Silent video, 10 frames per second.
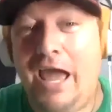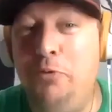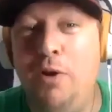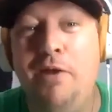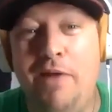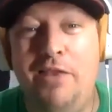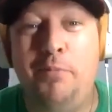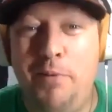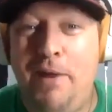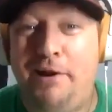I'd way rather
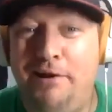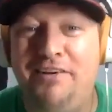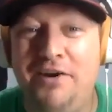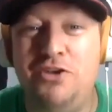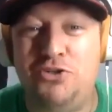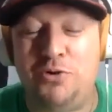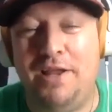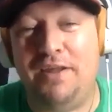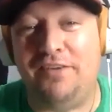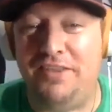be back here cutting
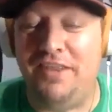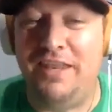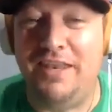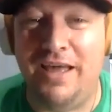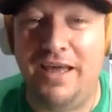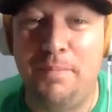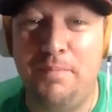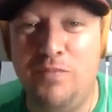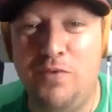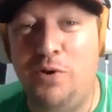trails than in uh,
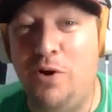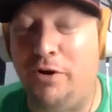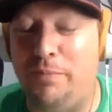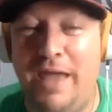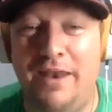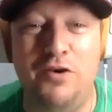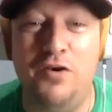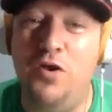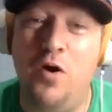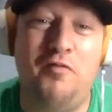New York, man.
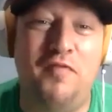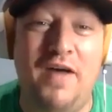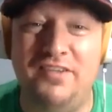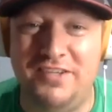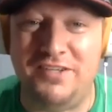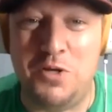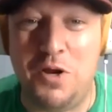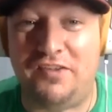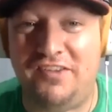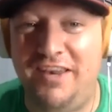And no offense to New
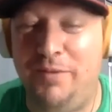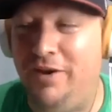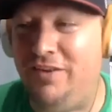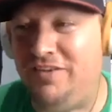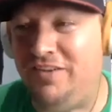York City, but it's